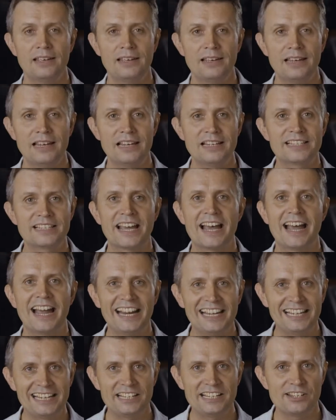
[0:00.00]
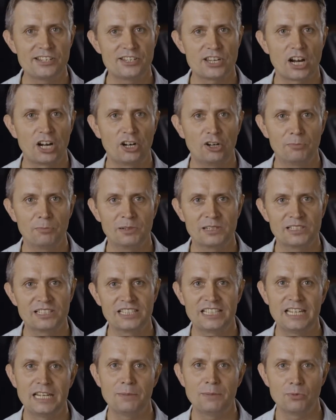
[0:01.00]
is highly desirable to
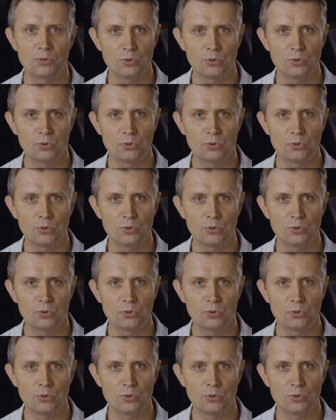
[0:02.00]
keep